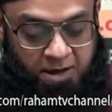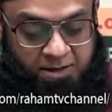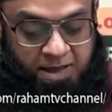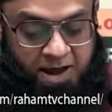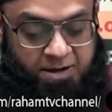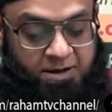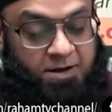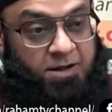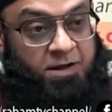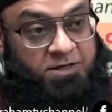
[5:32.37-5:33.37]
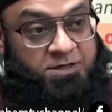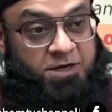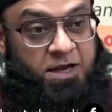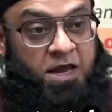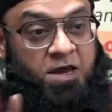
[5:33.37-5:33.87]
That,
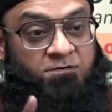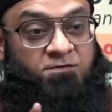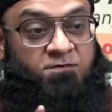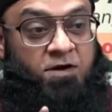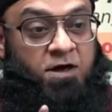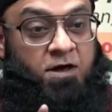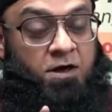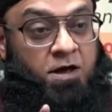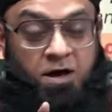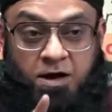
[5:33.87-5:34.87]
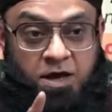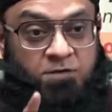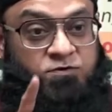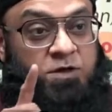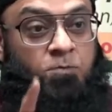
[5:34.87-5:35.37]
listen, if uh,
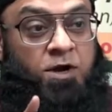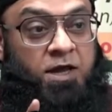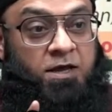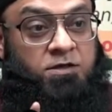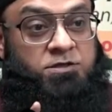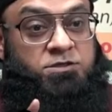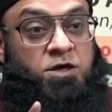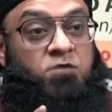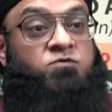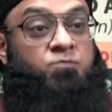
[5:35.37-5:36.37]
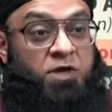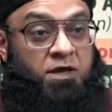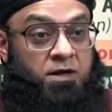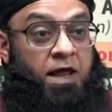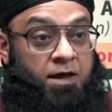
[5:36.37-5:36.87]
if somebody serves
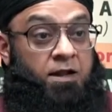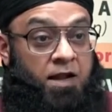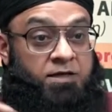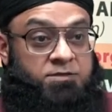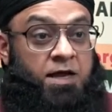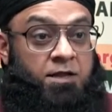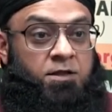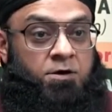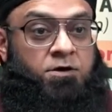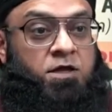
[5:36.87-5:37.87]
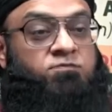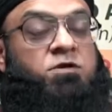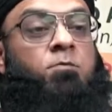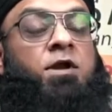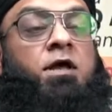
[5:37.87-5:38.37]
me, like Allah is telling the earth, if
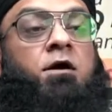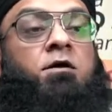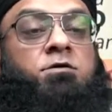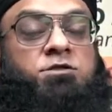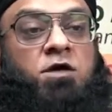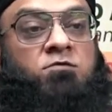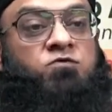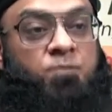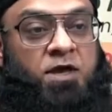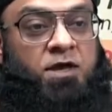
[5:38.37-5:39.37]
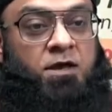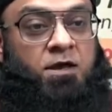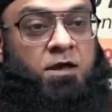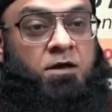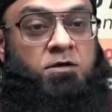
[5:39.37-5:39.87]
somebody uh, serves me,
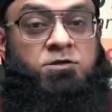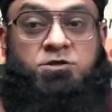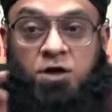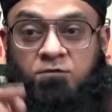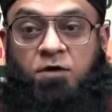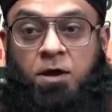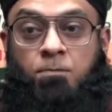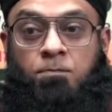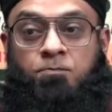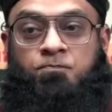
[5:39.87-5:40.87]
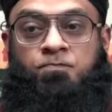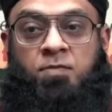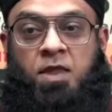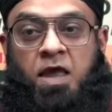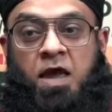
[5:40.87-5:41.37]
serve him.
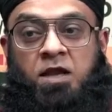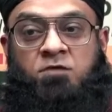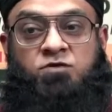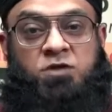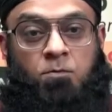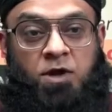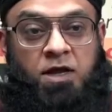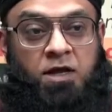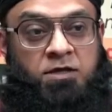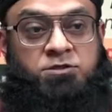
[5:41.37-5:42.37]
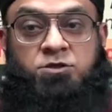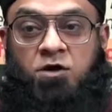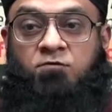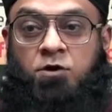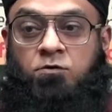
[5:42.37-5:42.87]
And if somebody is
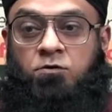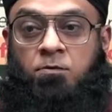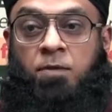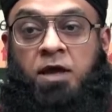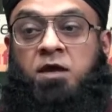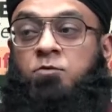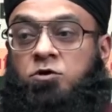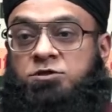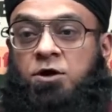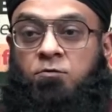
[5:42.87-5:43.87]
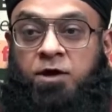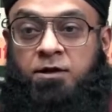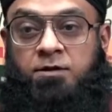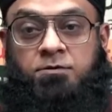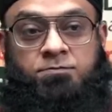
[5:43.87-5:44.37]
serve you, make him your servant.